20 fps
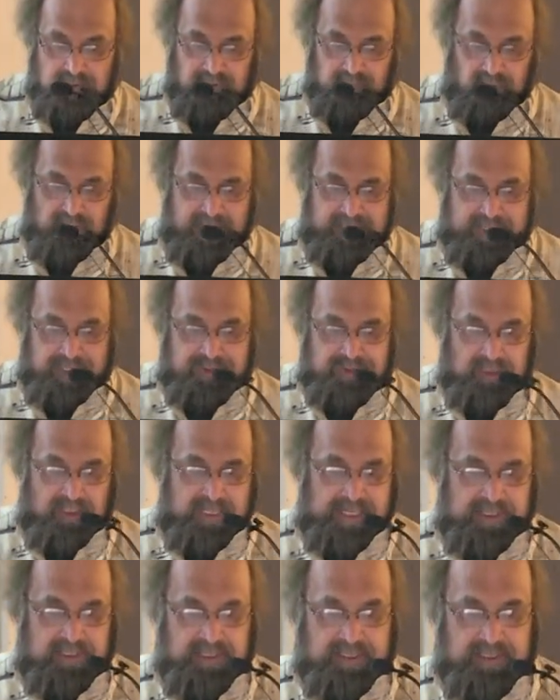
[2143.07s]
Friday,
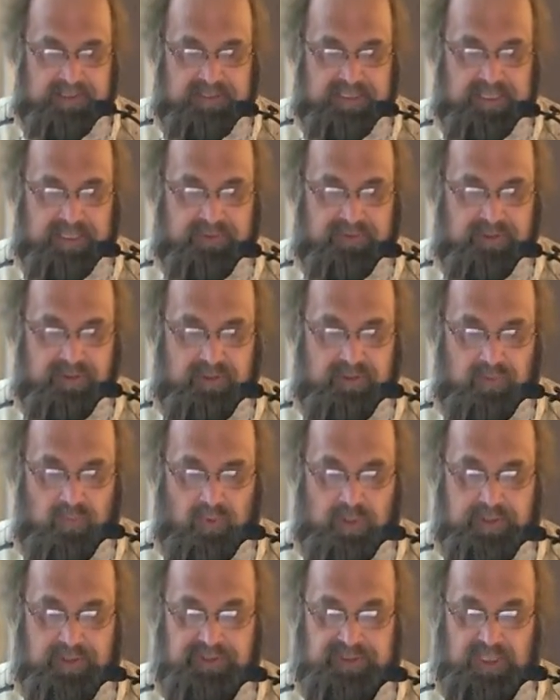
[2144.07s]
July nineteenth.
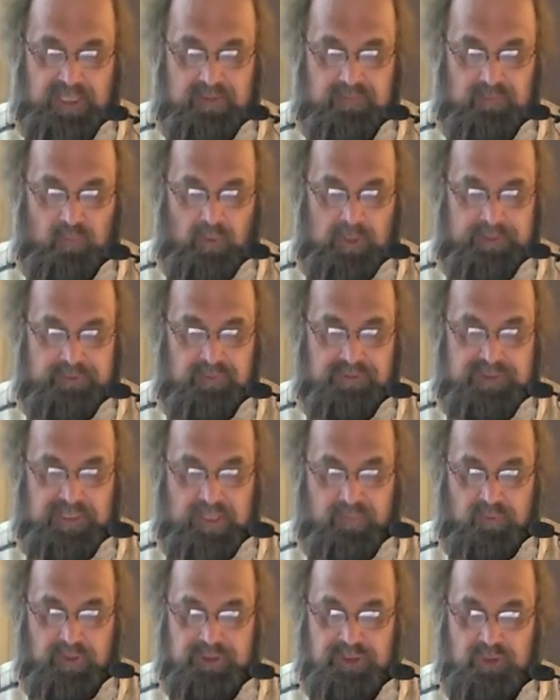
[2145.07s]
Walter's, he Walter's
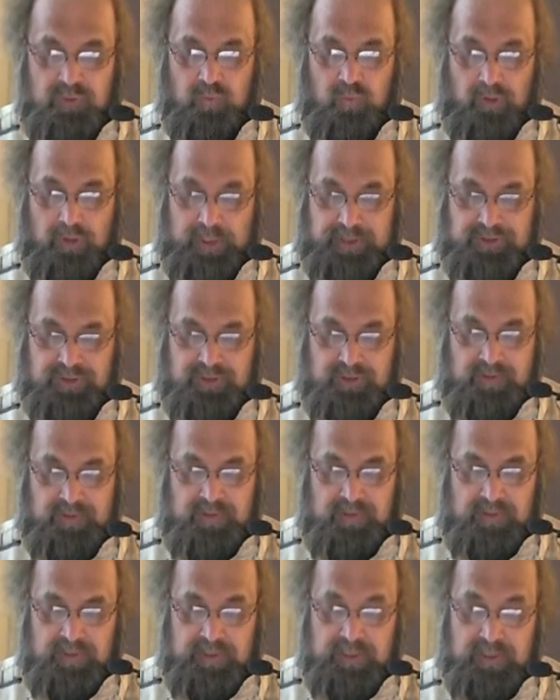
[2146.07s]
hemorrhage is worse.
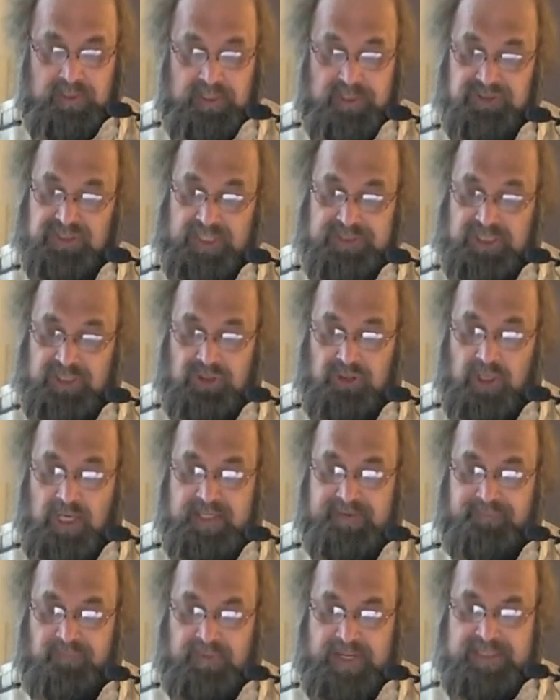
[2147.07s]
Says he's
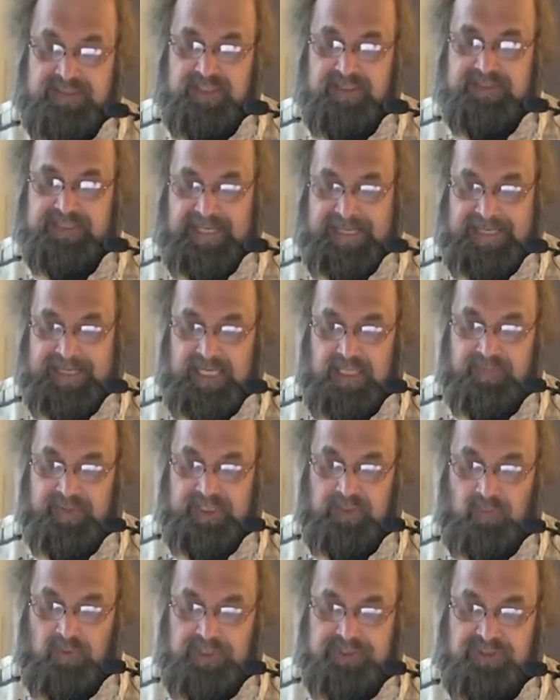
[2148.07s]
not afraid to die, but
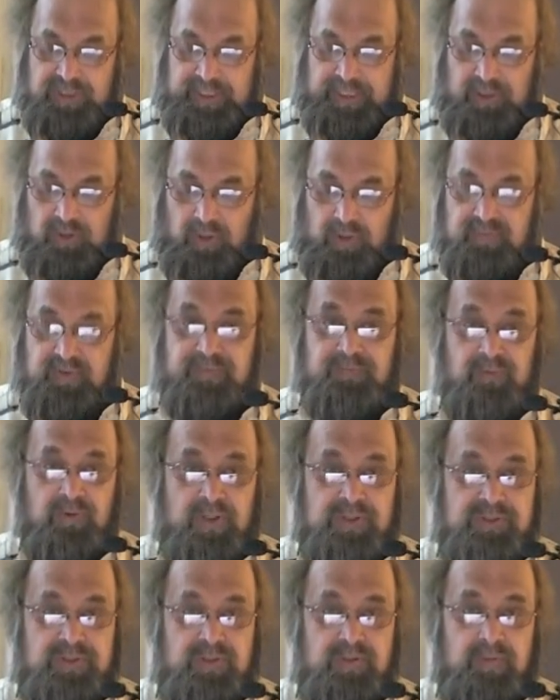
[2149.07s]
he wants to get over
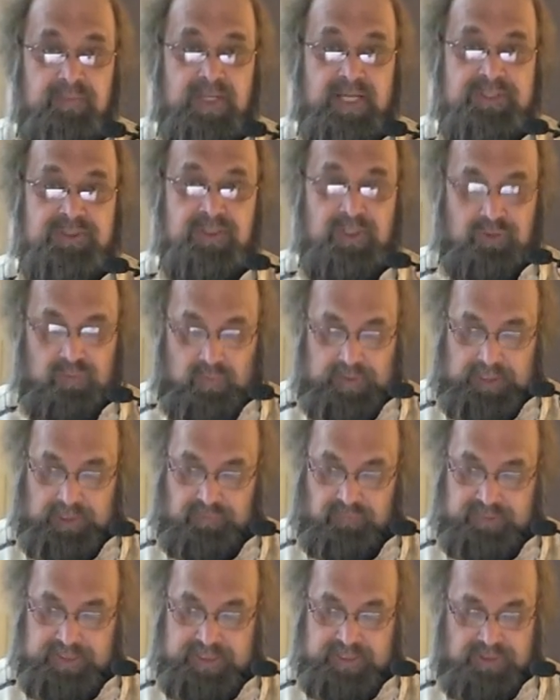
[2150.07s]
first. Imagine at
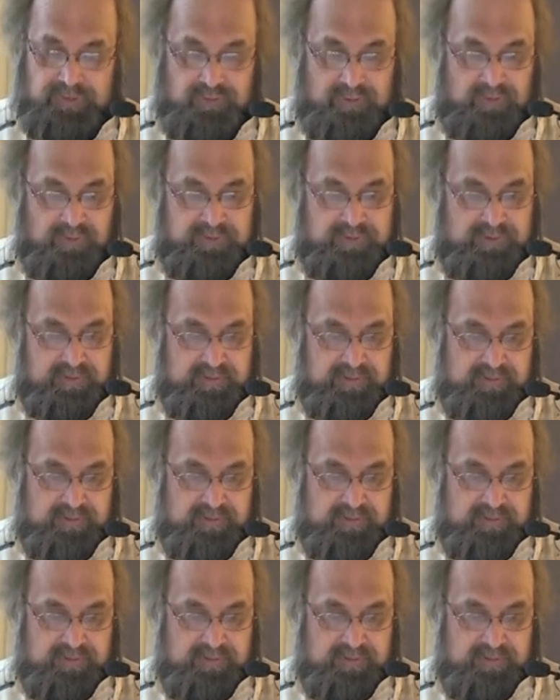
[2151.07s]
twenty-three years old.